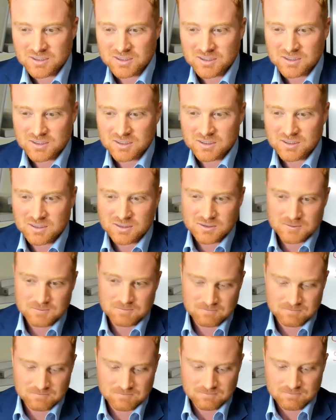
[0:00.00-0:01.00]

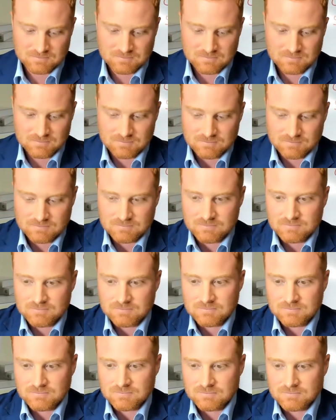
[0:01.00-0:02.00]

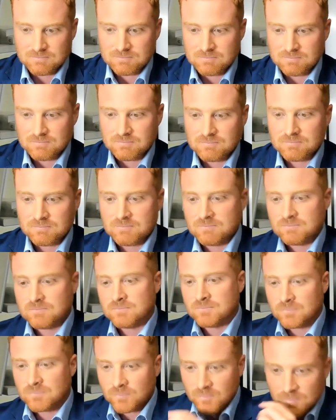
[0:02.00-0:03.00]

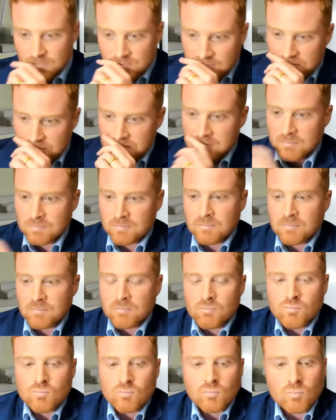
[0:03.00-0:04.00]

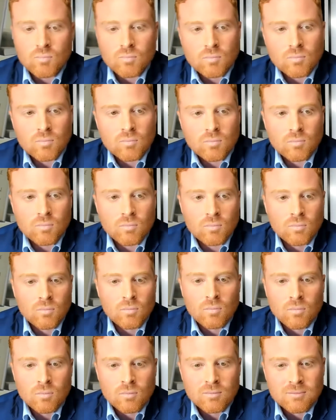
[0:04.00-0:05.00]

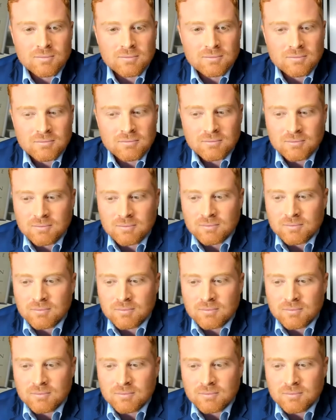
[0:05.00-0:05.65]
(silence)